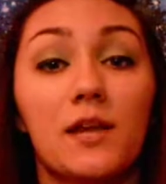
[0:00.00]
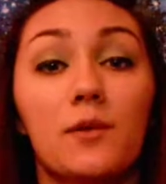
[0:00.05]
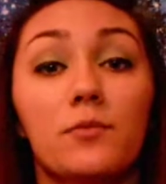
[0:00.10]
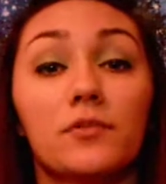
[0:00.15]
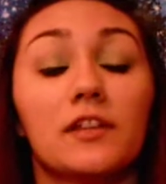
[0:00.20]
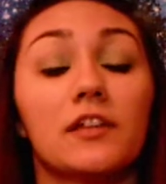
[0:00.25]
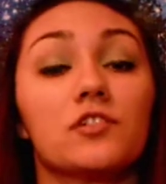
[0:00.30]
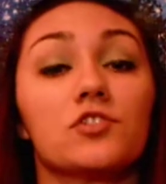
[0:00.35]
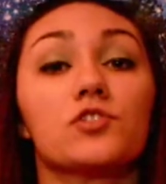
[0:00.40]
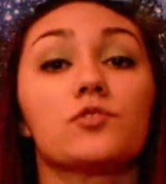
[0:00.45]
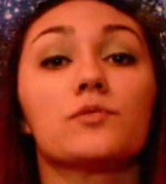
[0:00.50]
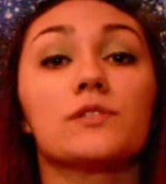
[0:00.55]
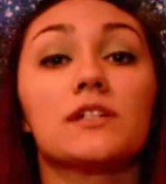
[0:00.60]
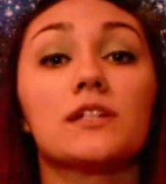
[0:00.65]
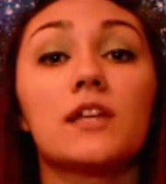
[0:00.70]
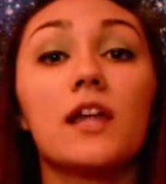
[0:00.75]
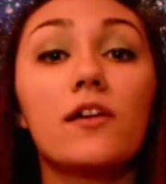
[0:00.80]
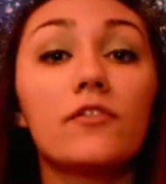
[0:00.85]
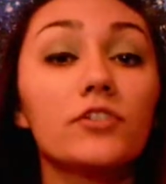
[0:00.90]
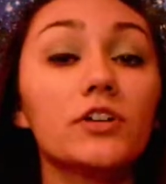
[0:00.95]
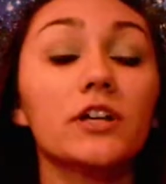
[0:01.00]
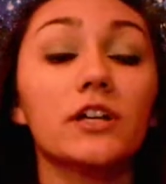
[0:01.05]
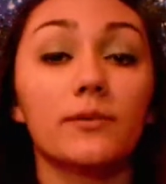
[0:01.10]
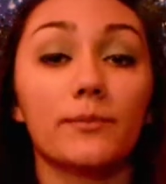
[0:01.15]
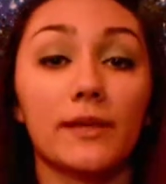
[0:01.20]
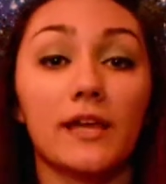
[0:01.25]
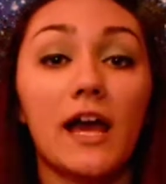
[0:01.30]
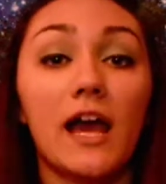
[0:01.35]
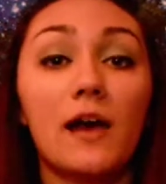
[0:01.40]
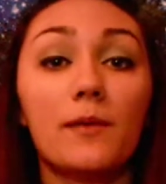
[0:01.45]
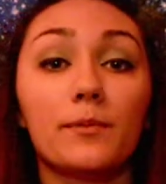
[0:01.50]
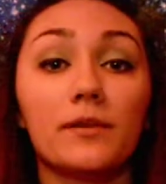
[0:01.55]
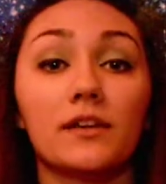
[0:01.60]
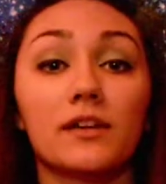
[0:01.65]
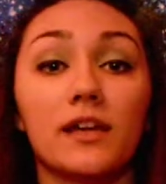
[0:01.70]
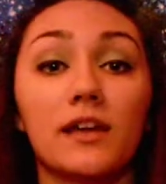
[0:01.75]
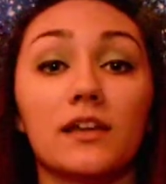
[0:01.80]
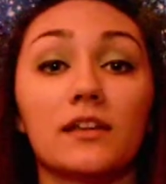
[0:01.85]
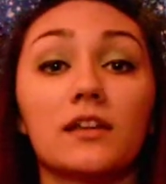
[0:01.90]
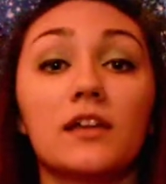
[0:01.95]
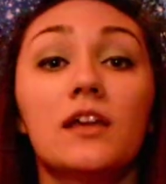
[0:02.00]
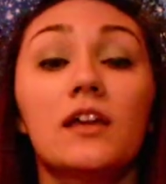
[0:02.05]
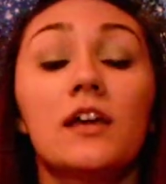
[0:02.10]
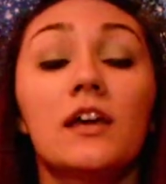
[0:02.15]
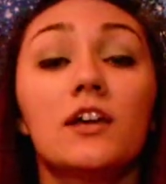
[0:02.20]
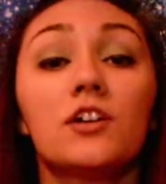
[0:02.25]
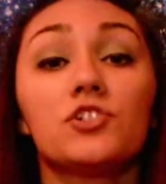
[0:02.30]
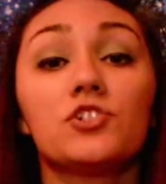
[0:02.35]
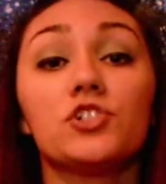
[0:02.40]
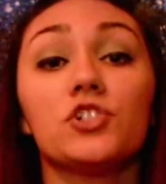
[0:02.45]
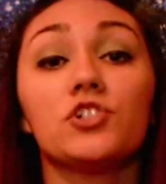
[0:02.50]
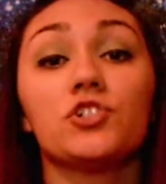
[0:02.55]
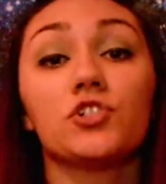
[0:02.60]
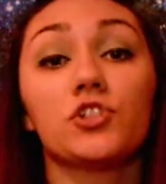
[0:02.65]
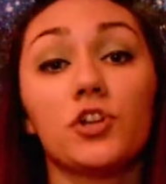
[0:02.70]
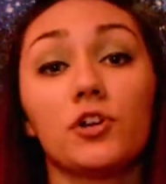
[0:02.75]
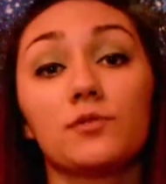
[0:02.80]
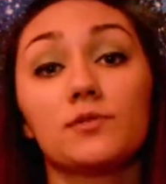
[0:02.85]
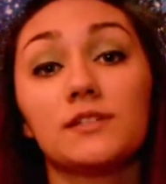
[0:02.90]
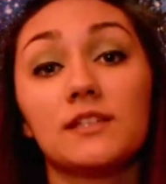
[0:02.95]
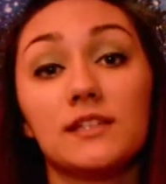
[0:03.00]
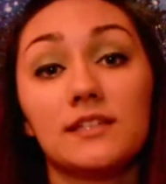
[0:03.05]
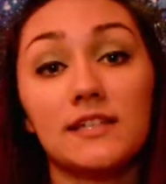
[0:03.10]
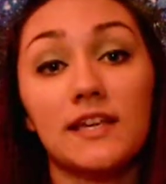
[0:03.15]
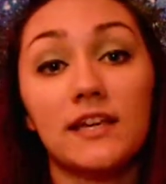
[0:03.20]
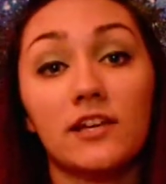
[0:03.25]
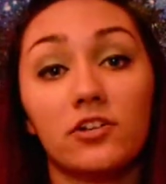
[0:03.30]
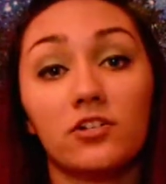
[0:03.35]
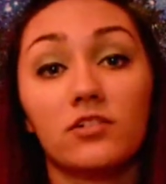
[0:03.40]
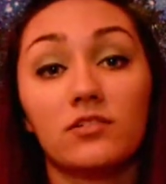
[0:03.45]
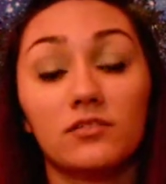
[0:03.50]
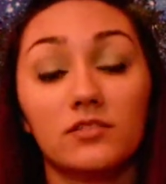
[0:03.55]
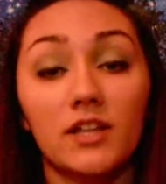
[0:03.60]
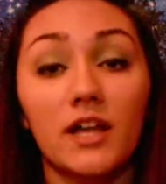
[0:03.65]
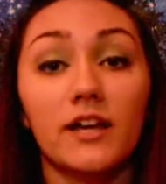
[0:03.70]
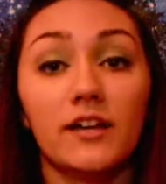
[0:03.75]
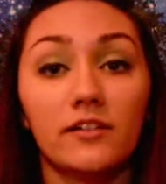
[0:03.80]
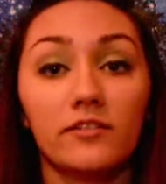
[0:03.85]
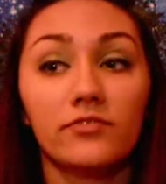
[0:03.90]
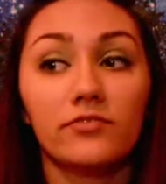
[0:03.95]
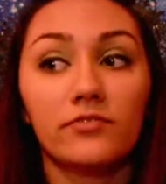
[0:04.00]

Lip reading: and that she was never going to be happy again, and she chose to take her life.